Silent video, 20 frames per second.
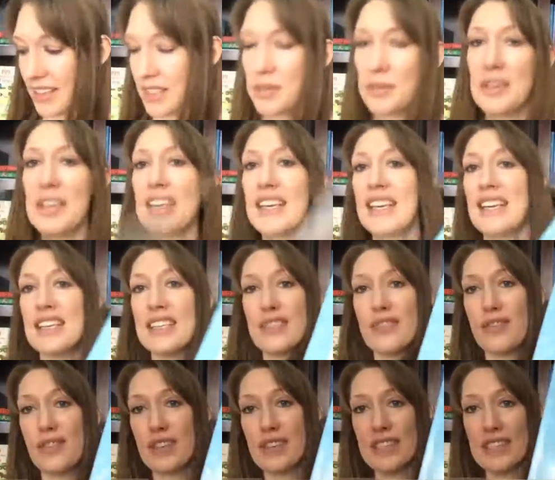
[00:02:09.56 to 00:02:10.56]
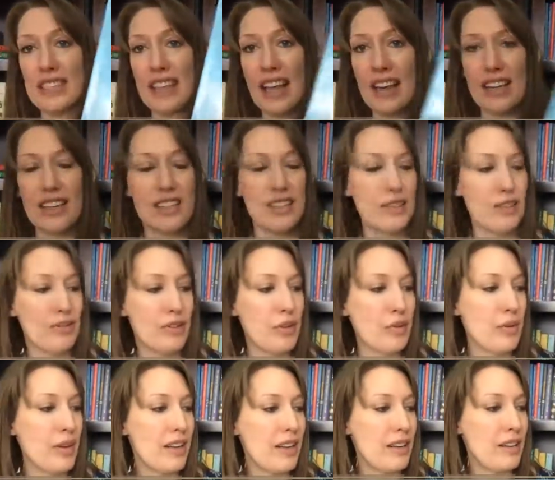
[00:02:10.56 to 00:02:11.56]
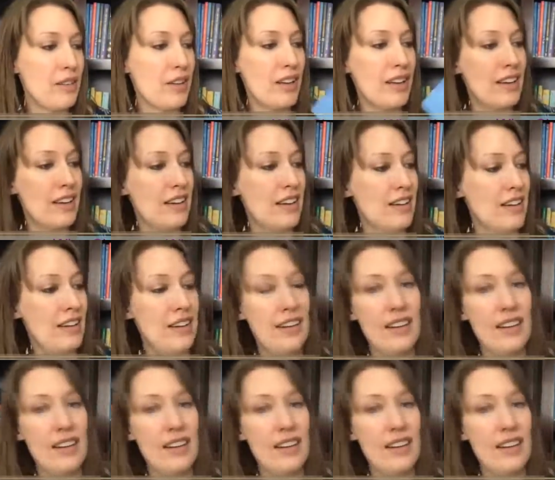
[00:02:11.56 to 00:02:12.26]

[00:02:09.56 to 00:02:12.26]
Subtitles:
This one is first letters. So if you're working on